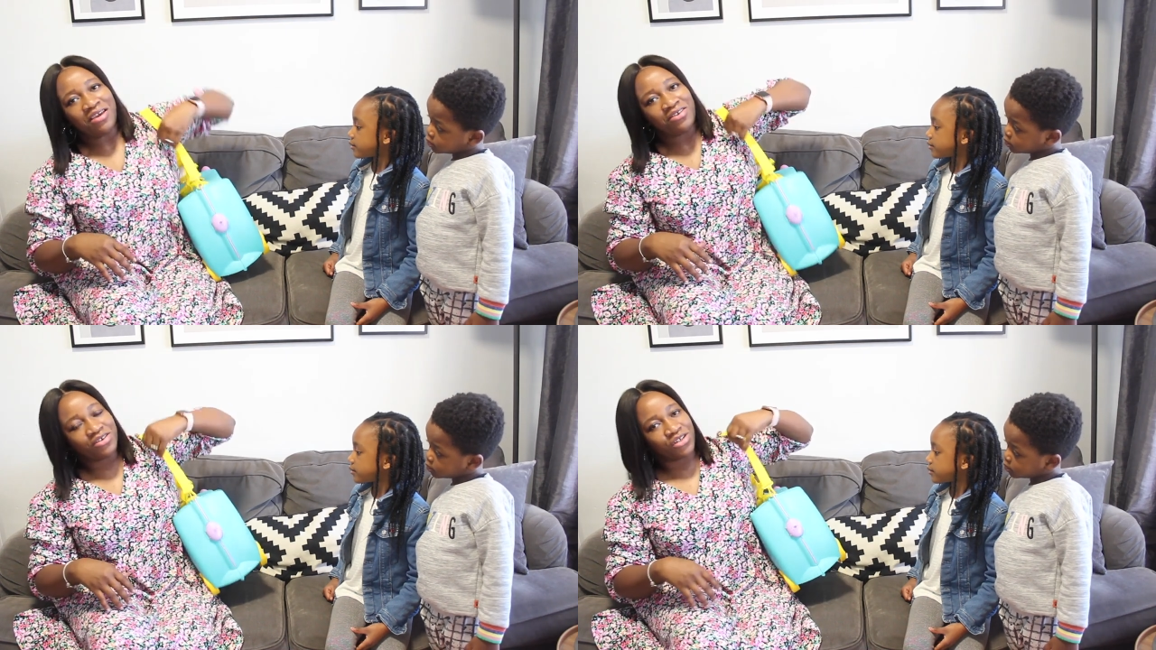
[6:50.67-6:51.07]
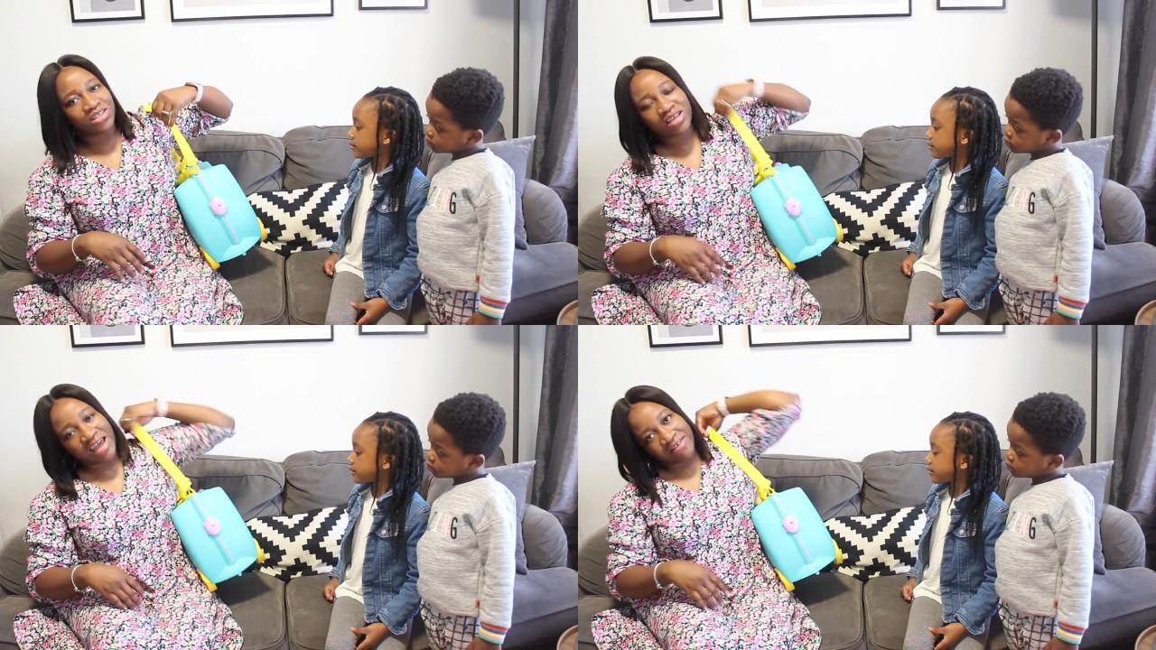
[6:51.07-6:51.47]
Speaker 1: You could
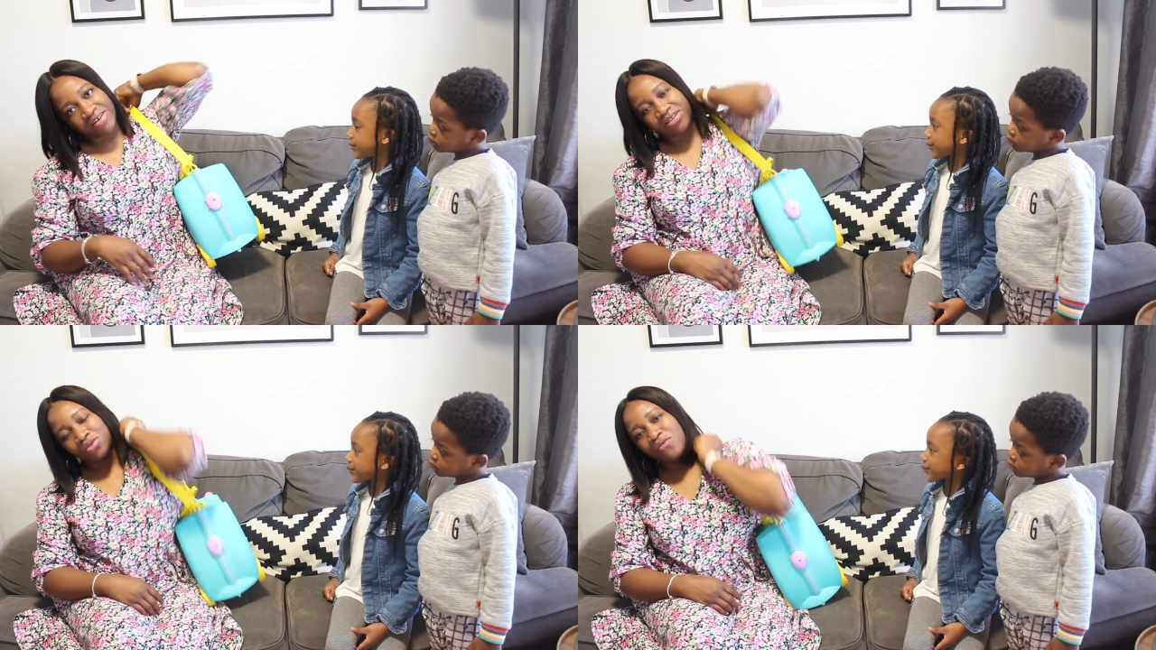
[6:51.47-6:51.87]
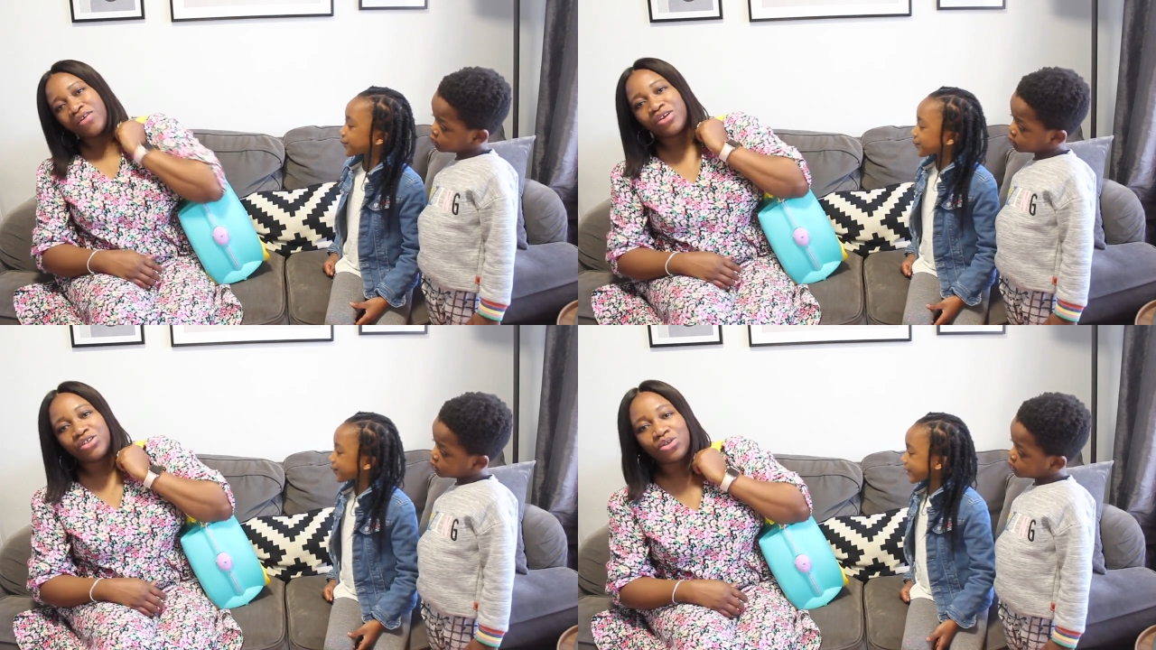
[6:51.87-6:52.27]
just carry it over
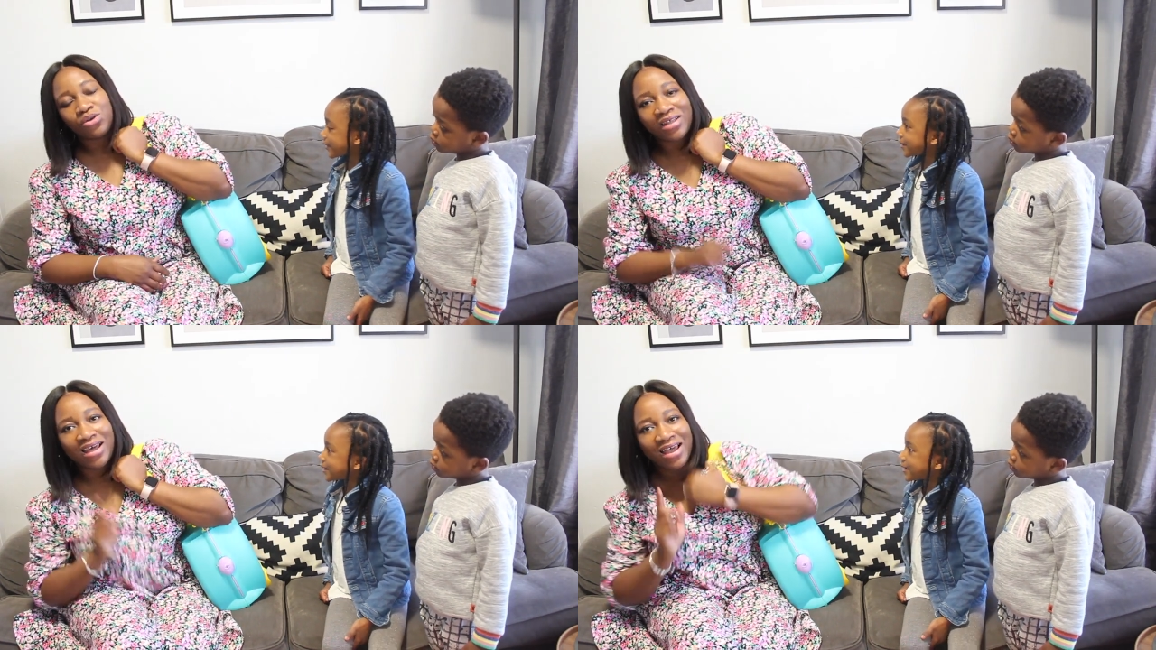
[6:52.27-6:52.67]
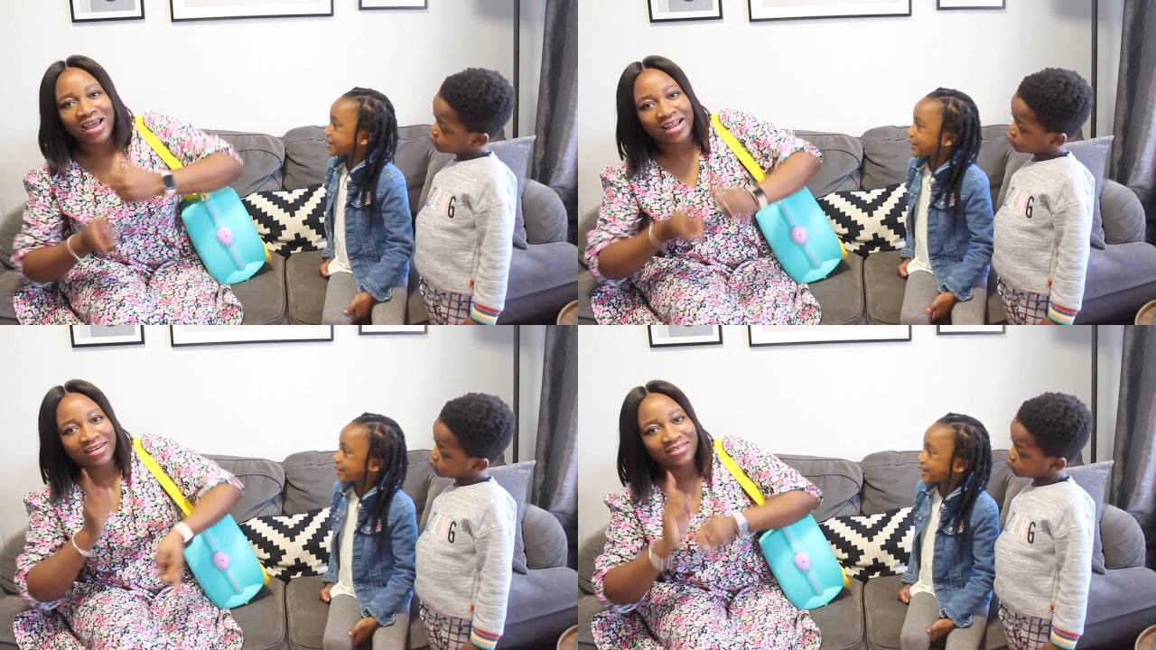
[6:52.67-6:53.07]
your shoulder
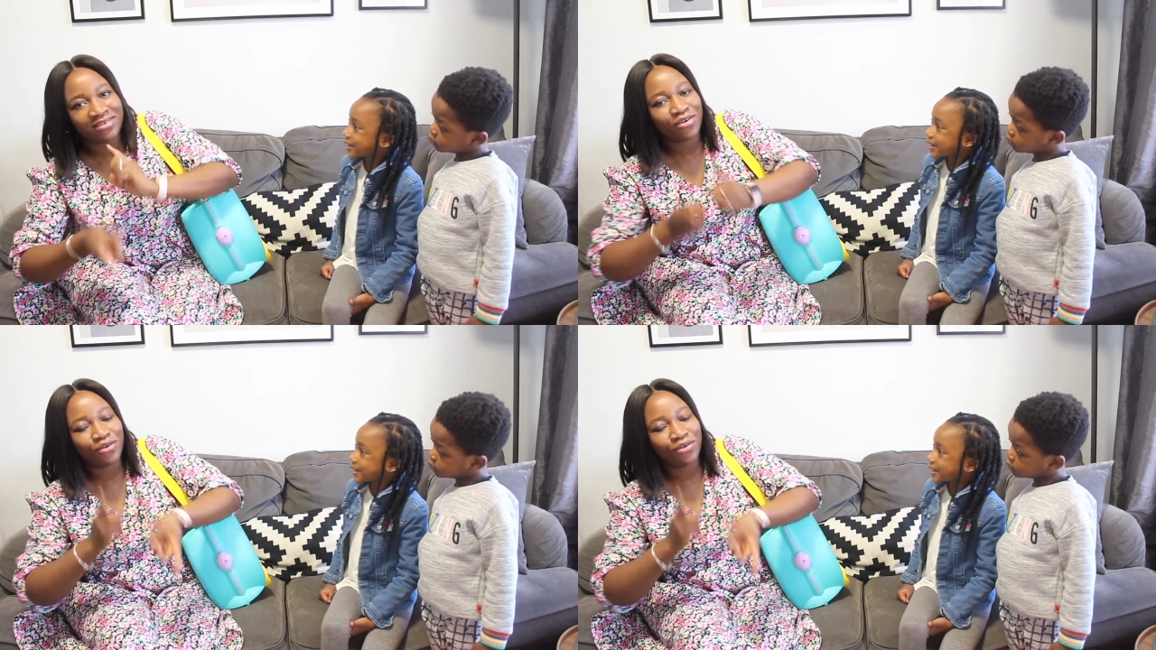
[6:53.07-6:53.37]
and